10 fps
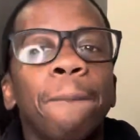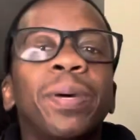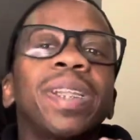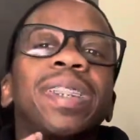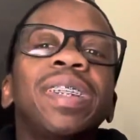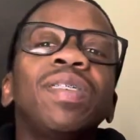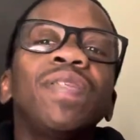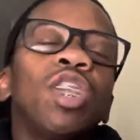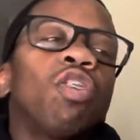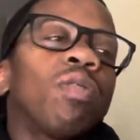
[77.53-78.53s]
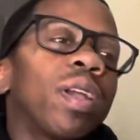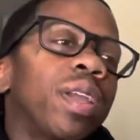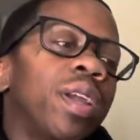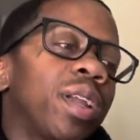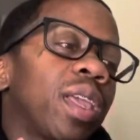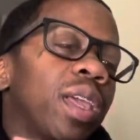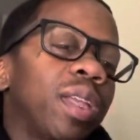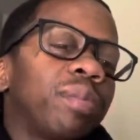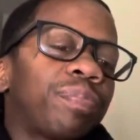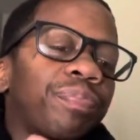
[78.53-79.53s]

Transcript: But this video right here, gang,